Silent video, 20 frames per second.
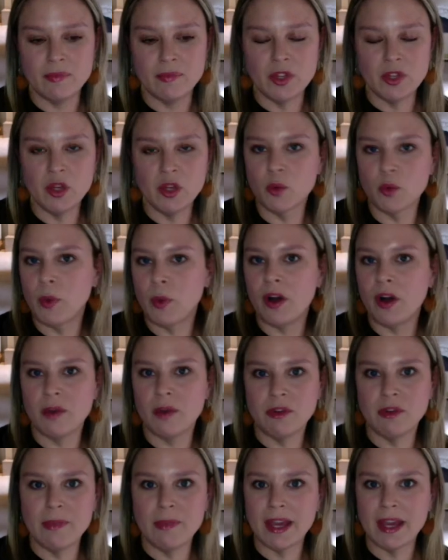You're
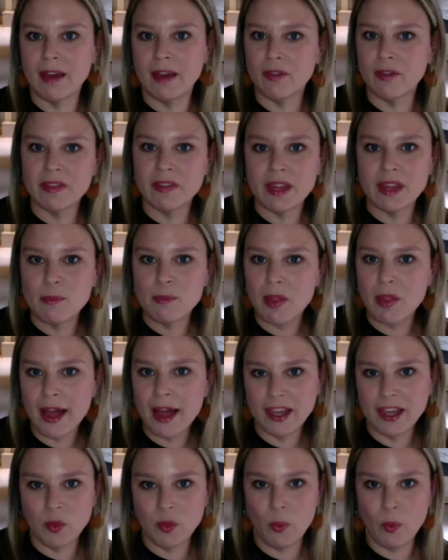welcome to make everything
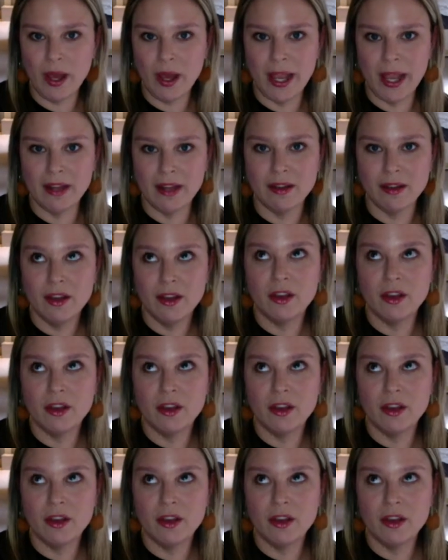black and white.